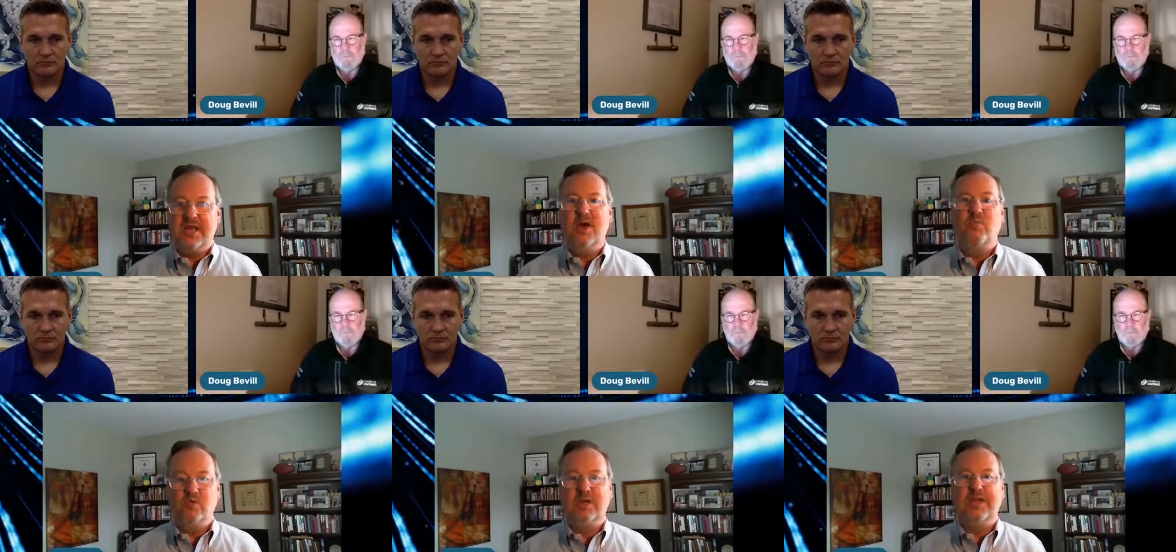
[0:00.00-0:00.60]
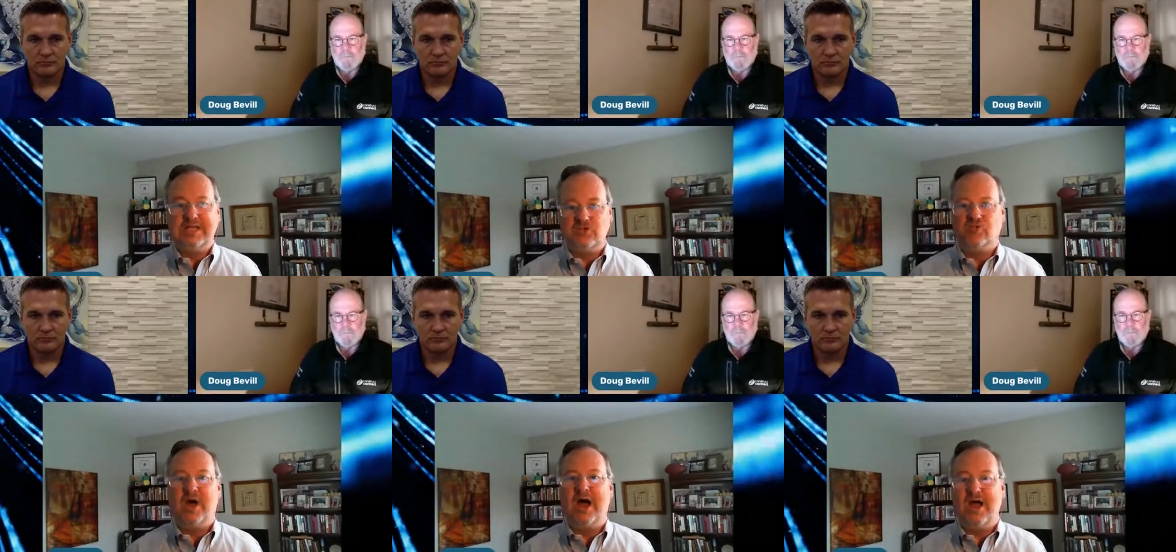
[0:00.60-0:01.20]
Speaker 1: can help really
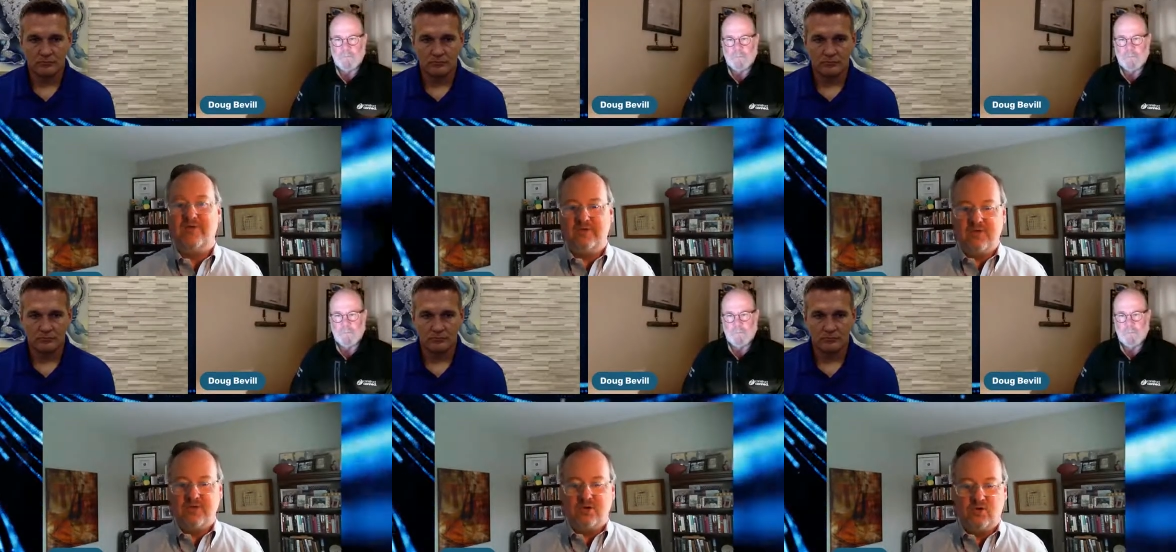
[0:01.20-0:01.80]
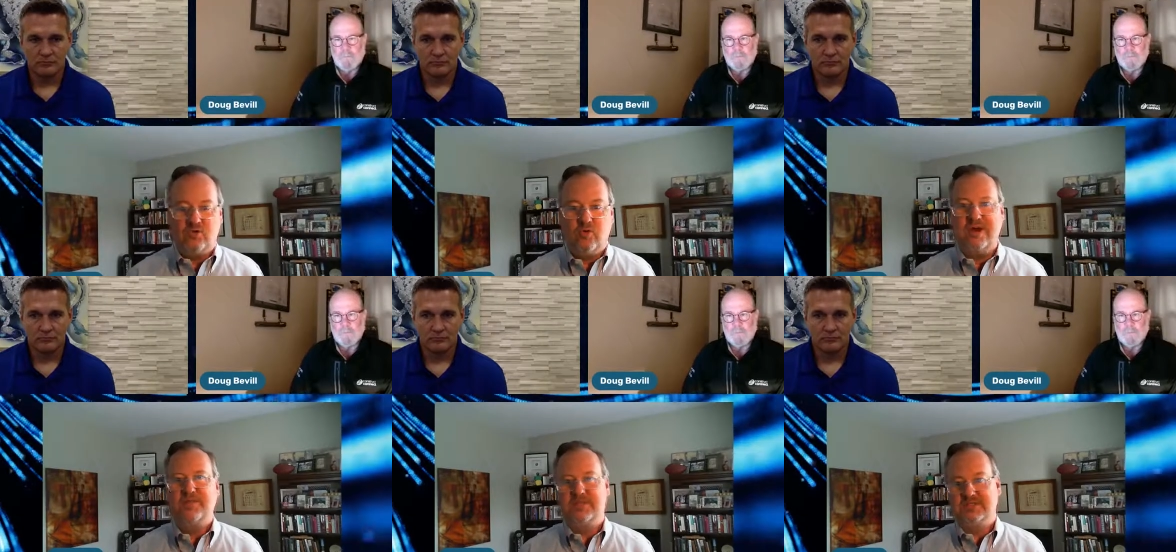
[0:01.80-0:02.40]
drive
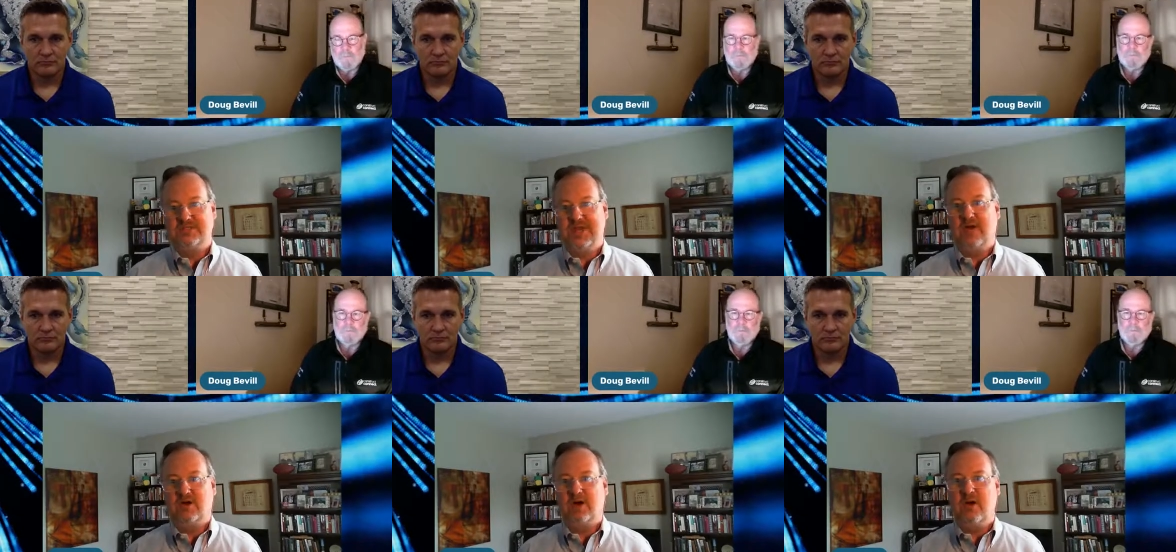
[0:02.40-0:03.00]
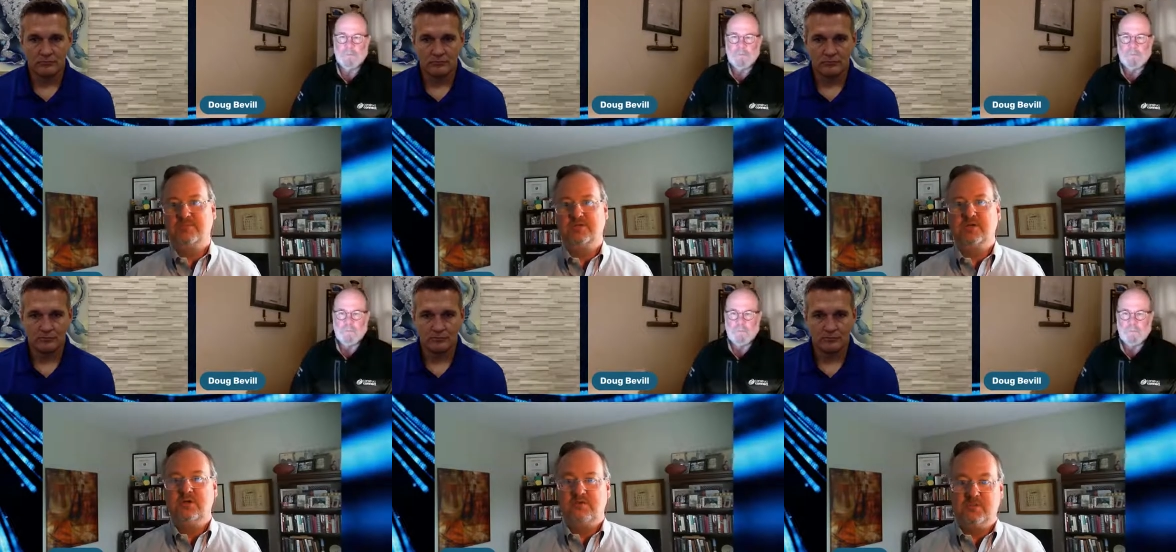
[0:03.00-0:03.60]
great business
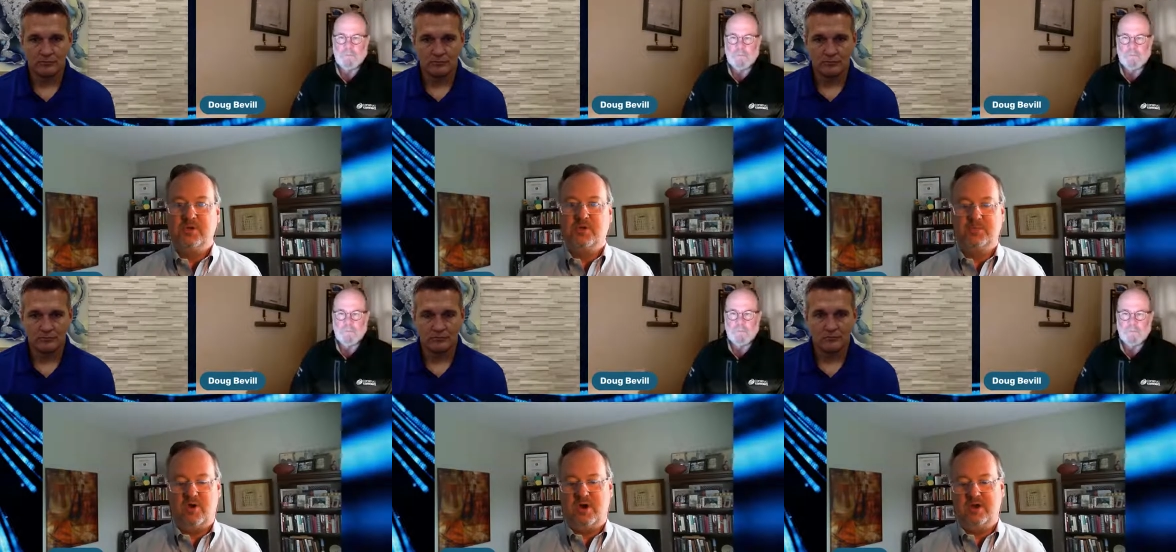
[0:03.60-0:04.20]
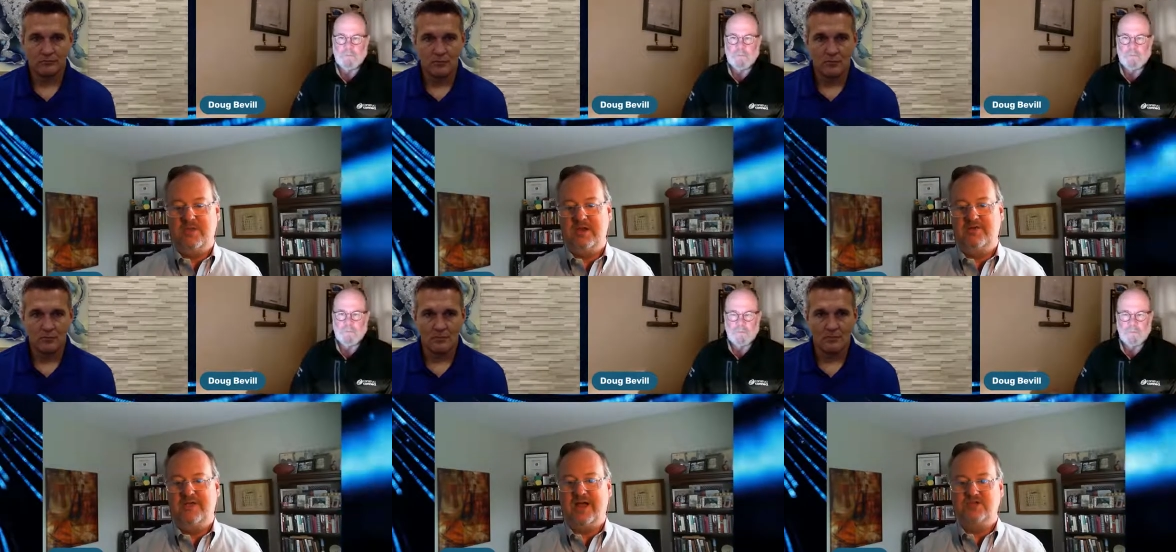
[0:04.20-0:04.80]
outcomes for building product
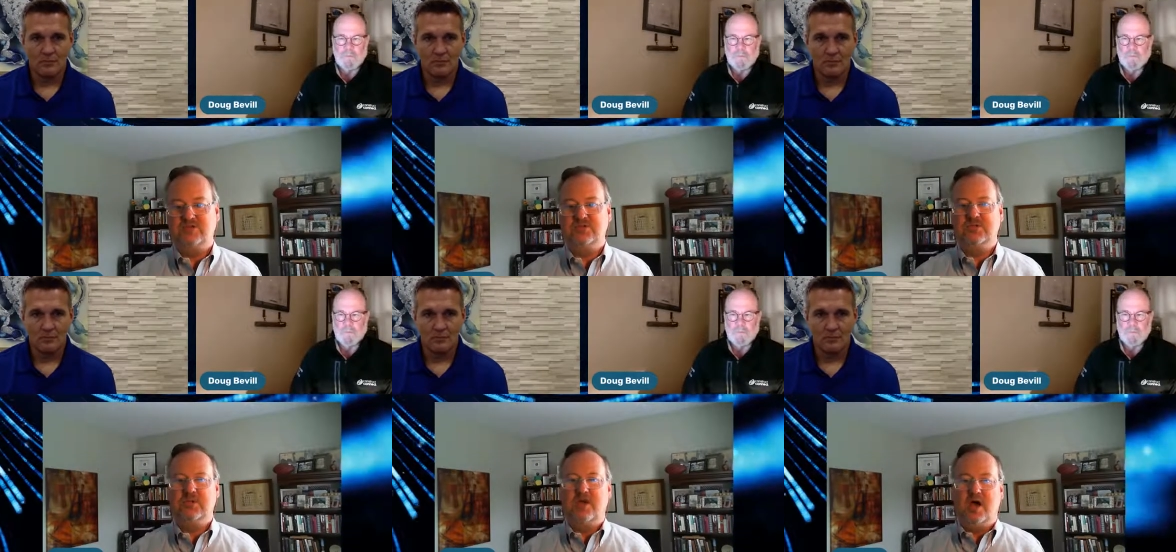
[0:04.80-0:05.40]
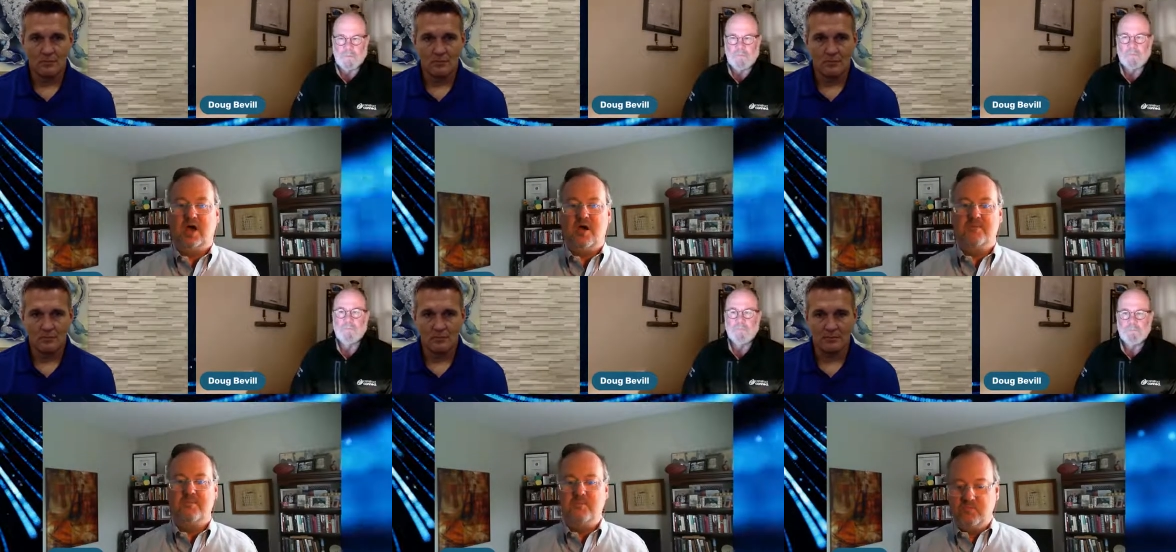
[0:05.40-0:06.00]
manufacturers.
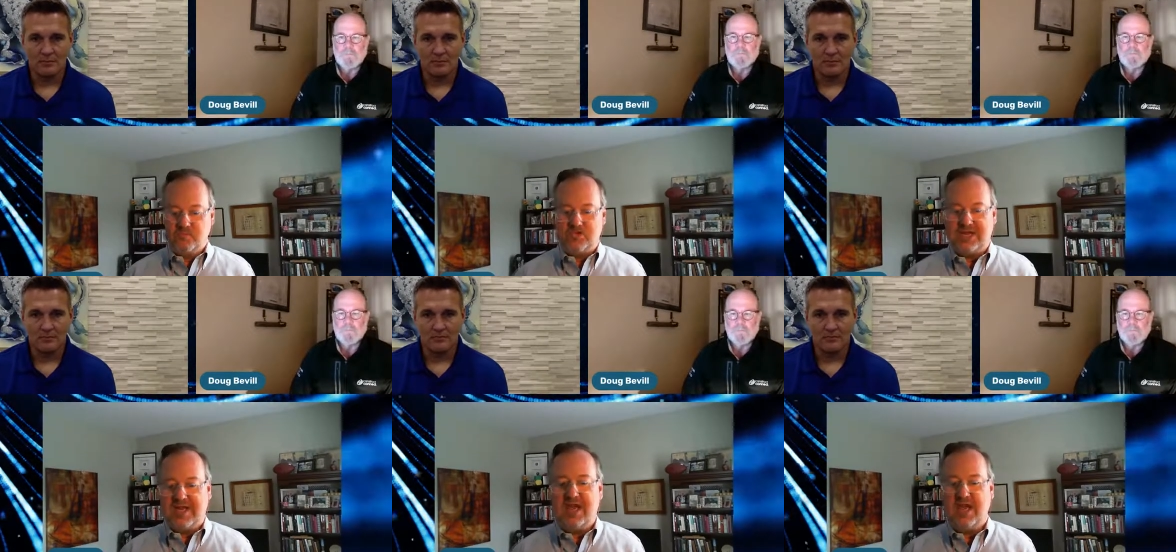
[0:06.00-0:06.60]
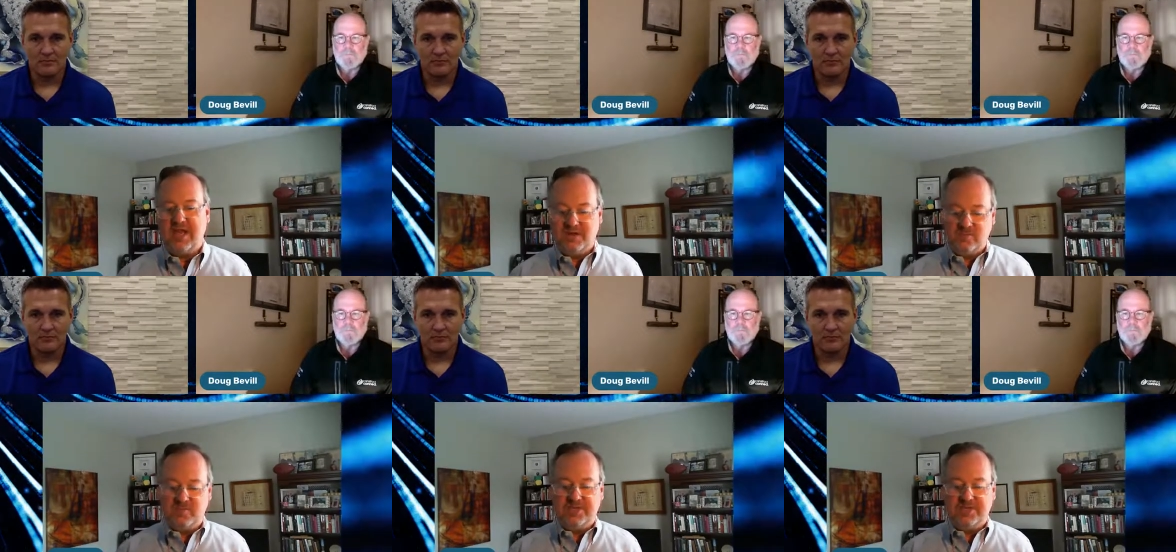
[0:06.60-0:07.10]
Uh, check out, uh,